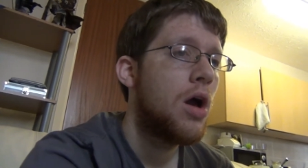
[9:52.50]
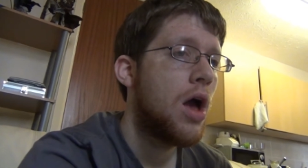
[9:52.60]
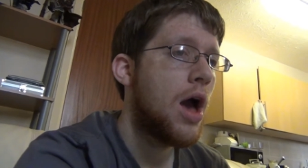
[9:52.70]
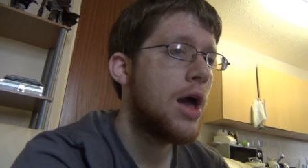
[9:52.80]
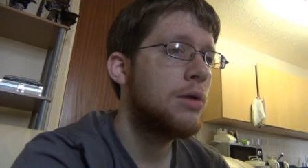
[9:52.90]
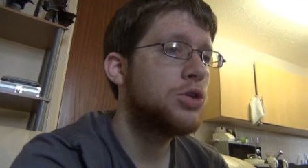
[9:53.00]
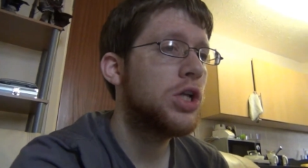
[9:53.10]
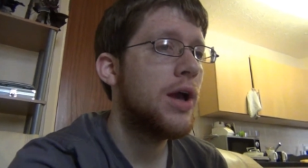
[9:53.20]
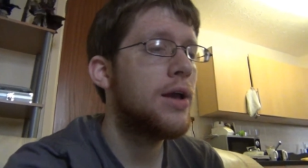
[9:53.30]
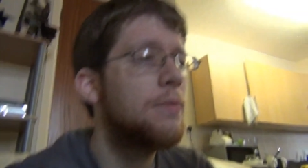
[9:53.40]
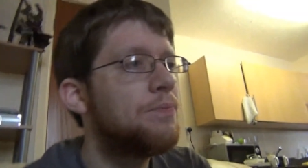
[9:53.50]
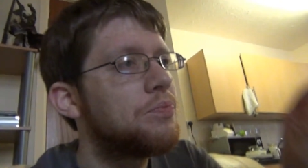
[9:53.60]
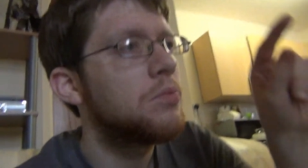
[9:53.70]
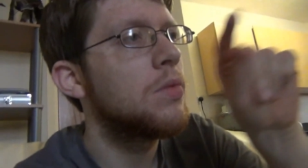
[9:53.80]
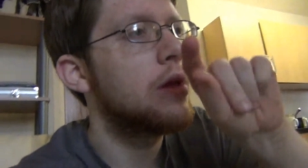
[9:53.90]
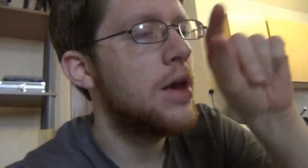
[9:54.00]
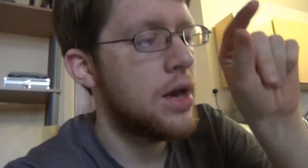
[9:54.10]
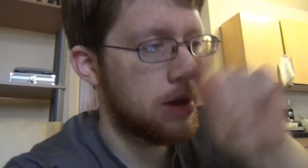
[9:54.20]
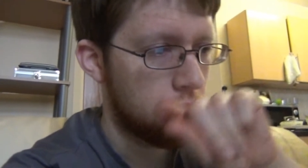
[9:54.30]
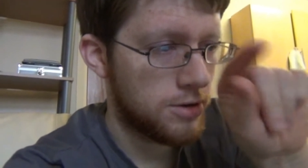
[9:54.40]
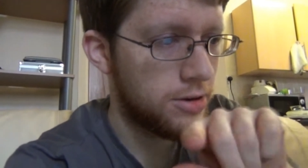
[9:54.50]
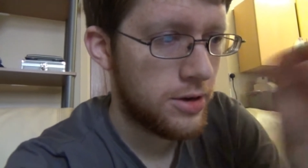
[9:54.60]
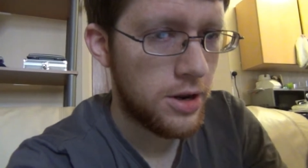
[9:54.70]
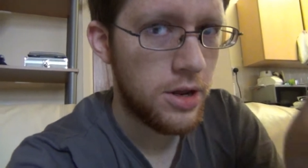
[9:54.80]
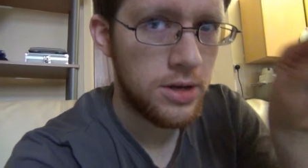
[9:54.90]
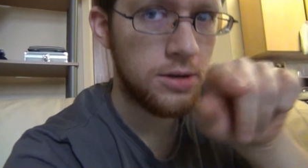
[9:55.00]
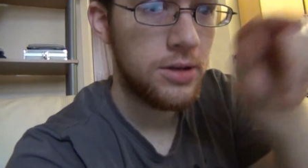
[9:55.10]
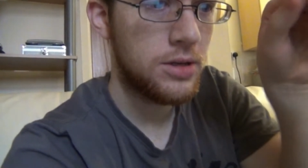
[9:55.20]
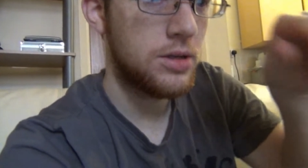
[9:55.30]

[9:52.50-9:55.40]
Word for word: and I'm just like, okay, da da da da da da da,